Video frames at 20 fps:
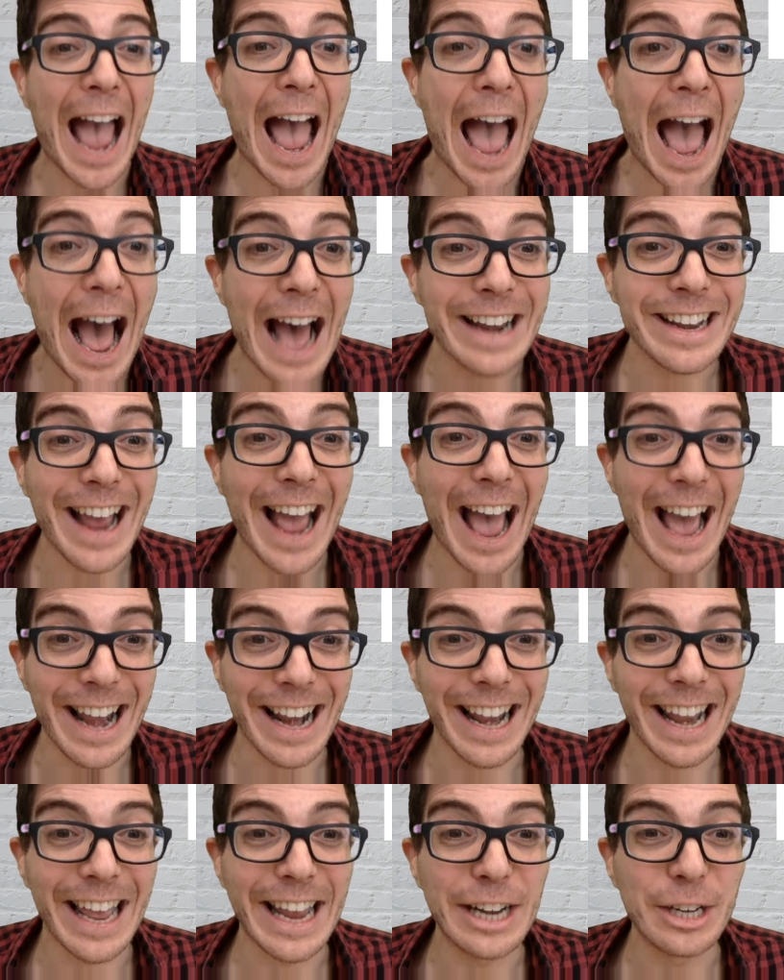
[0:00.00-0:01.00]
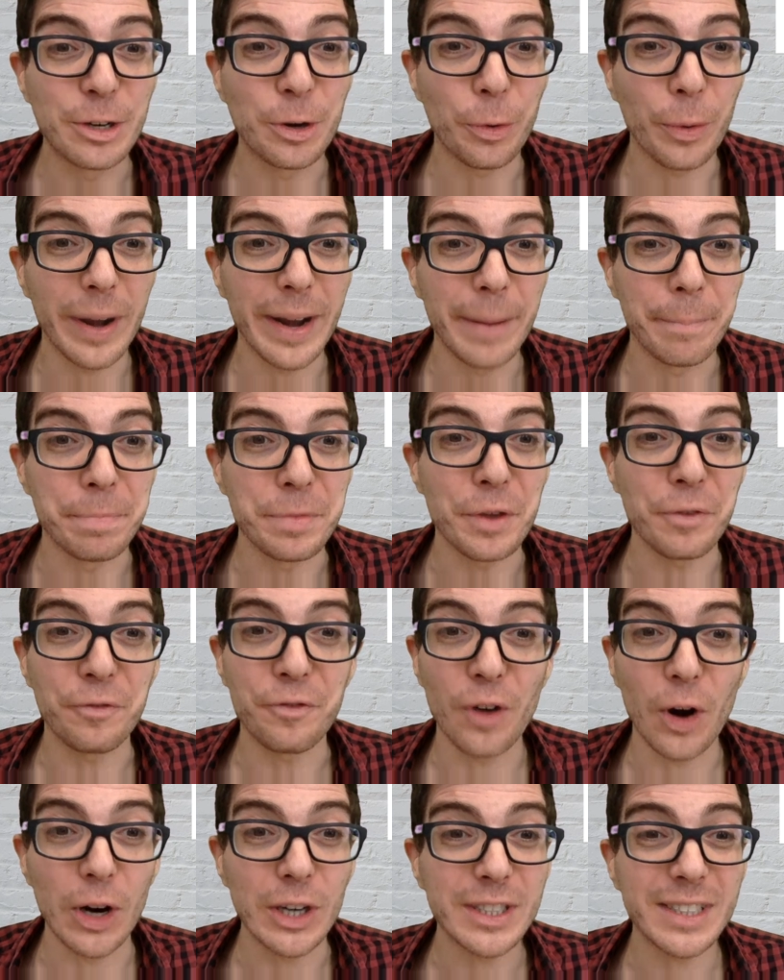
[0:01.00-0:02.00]
at Adelaide Crim.
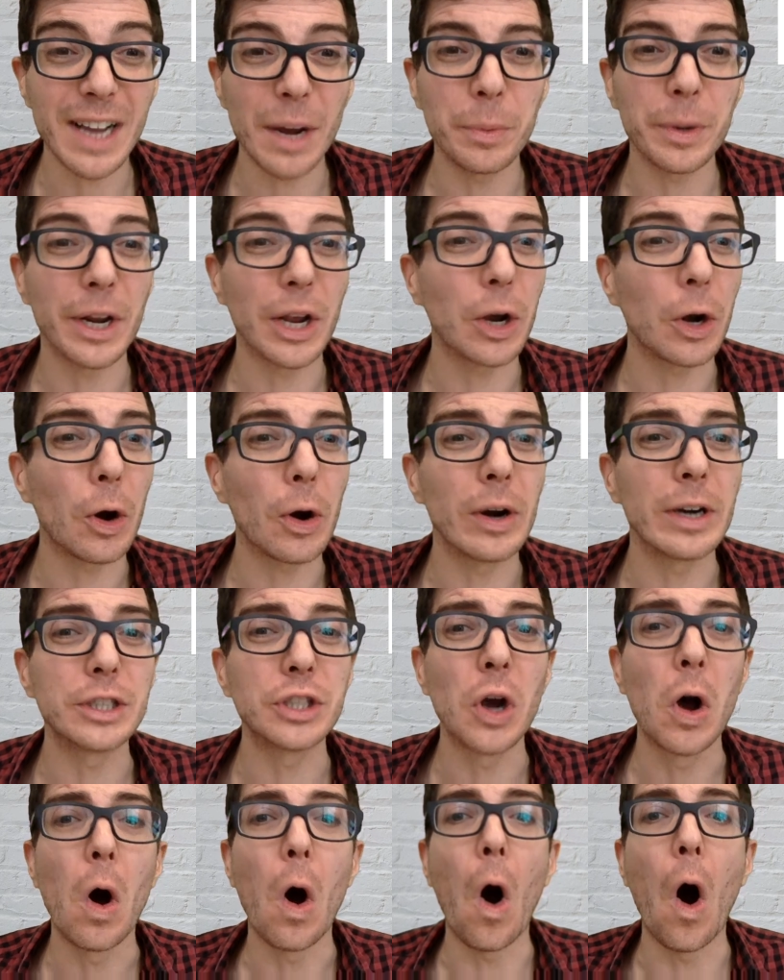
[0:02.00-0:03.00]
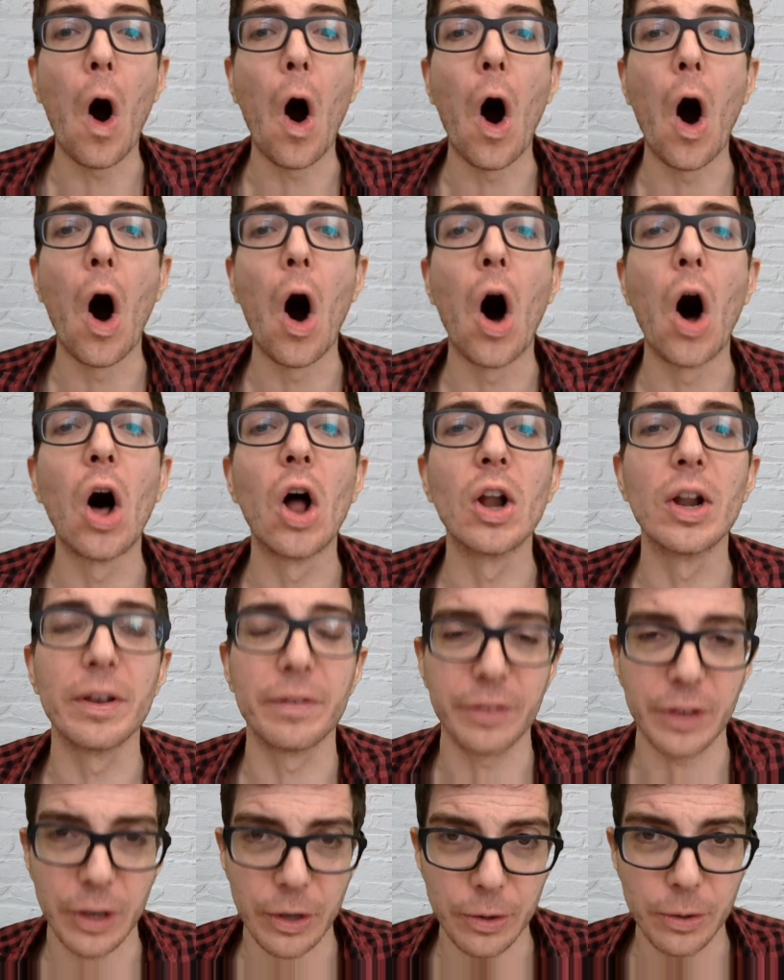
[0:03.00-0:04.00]
First, I would encourage all
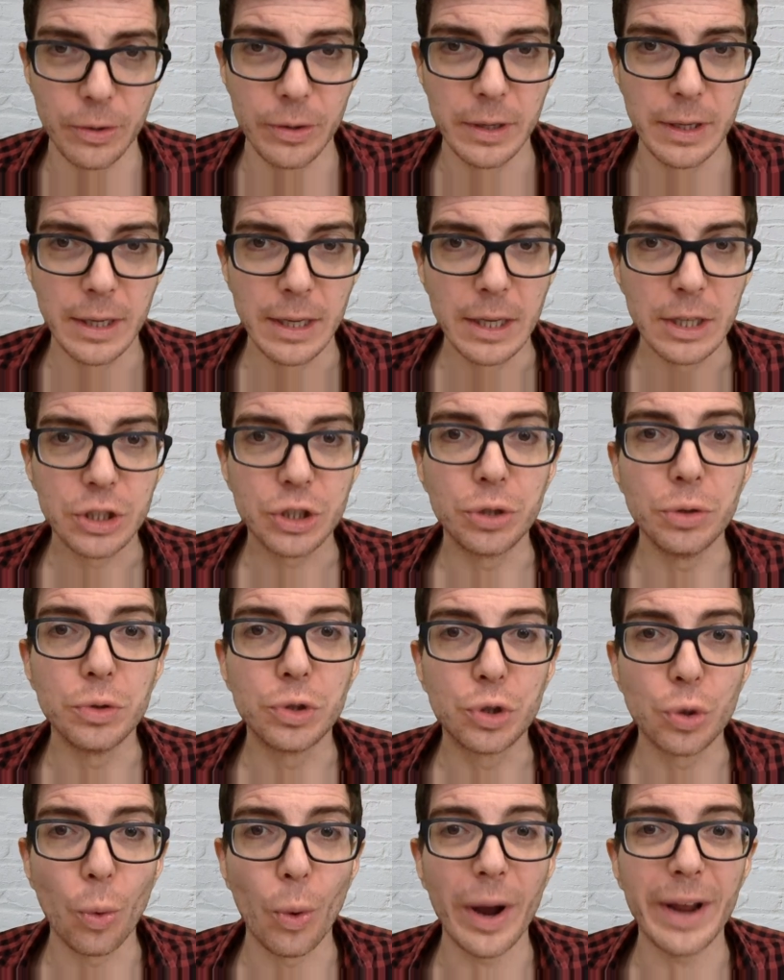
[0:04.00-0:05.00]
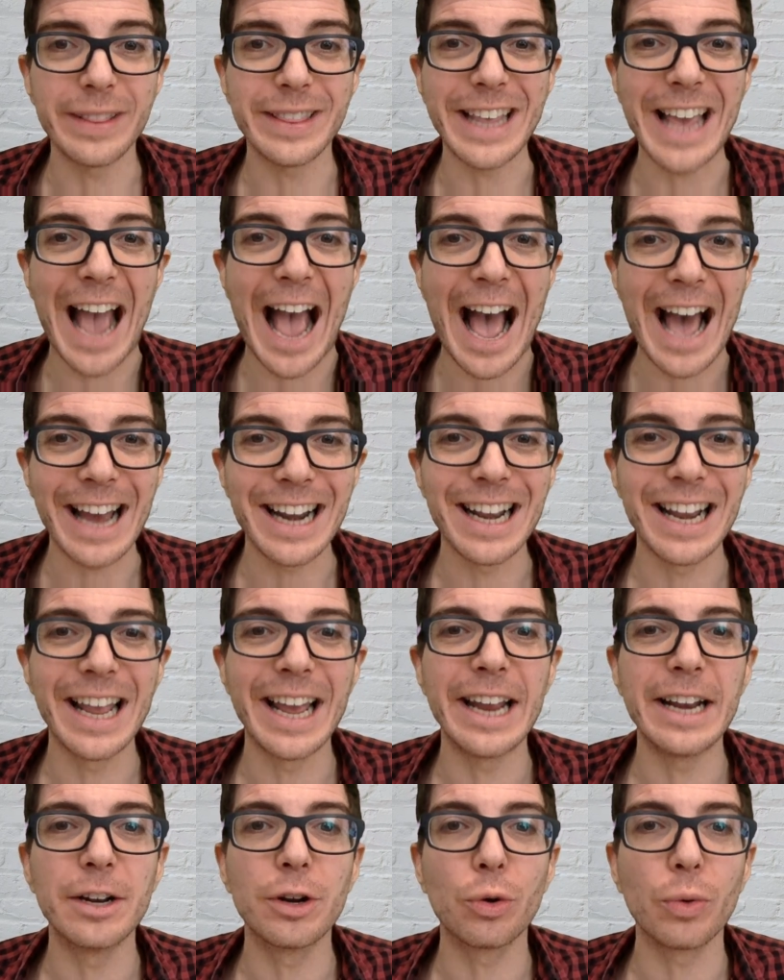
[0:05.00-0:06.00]
of you to join the
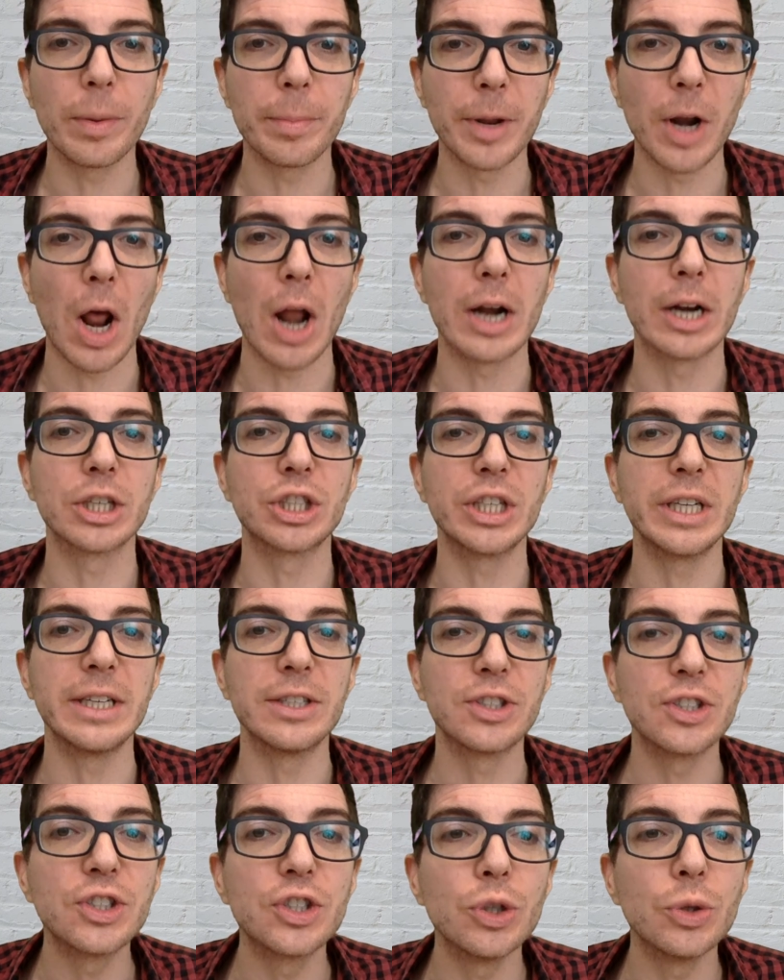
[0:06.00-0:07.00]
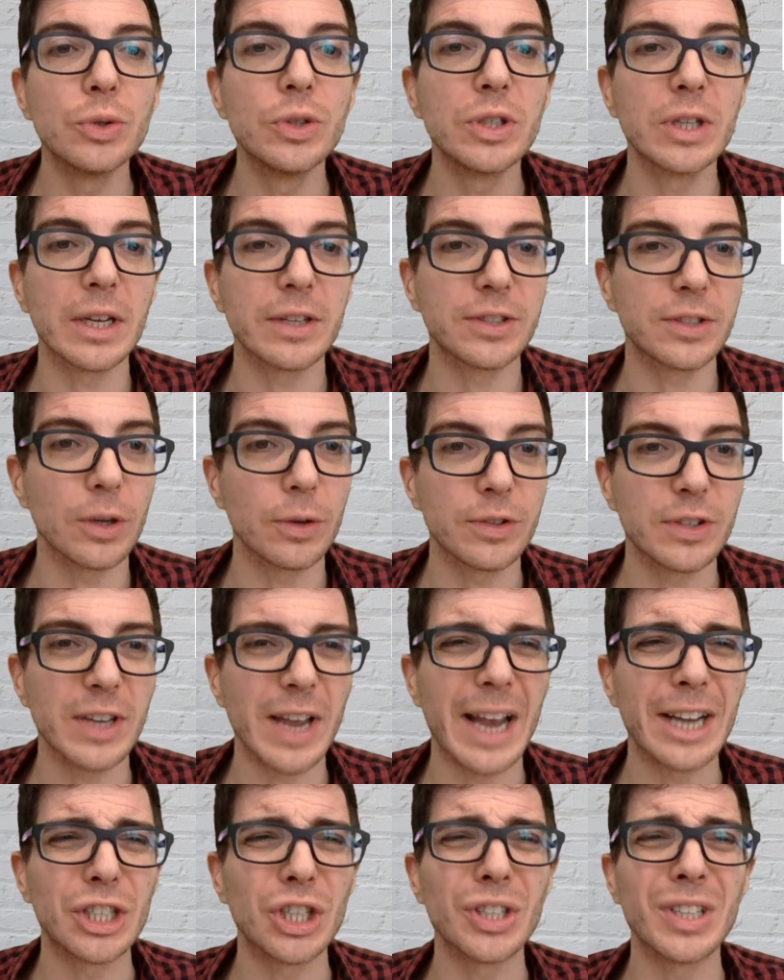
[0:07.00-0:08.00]
Adelaide Criminology Student
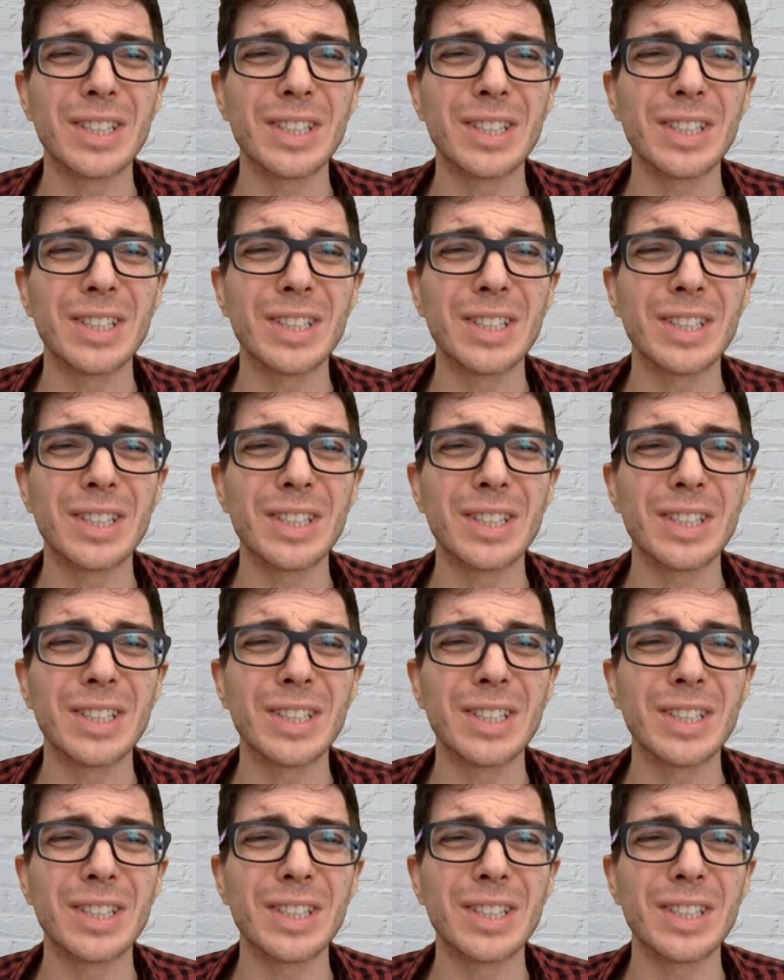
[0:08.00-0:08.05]
Association.